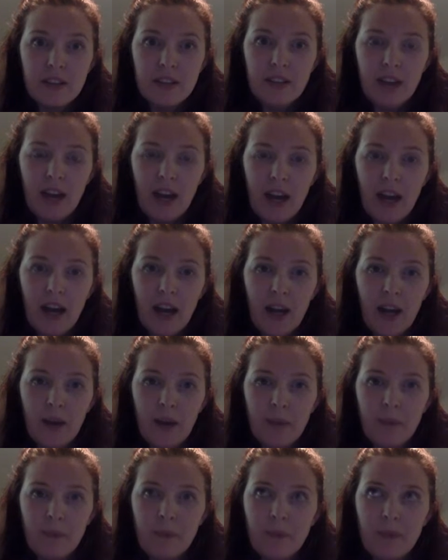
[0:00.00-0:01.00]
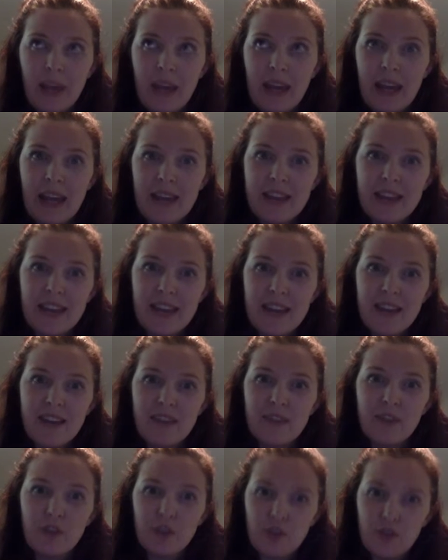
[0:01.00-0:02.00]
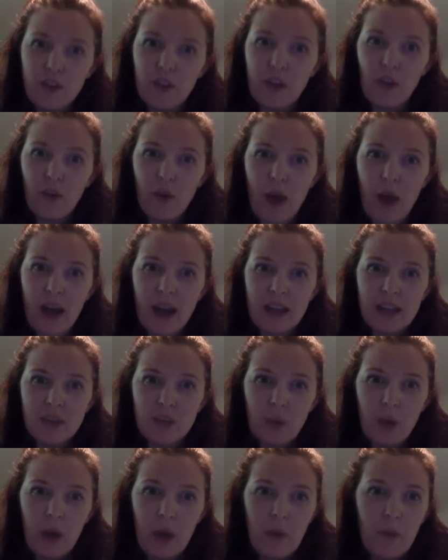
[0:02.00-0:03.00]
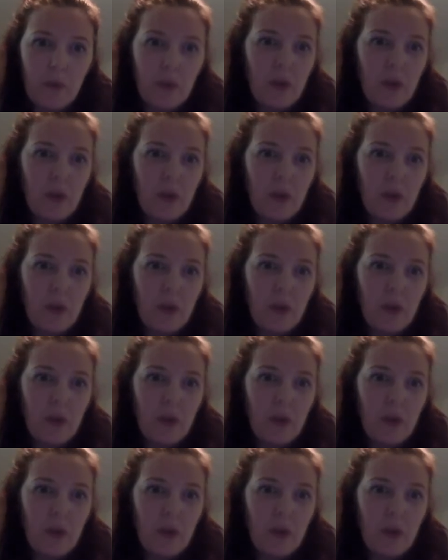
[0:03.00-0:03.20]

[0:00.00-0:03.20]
and I think First Finger Rock as well,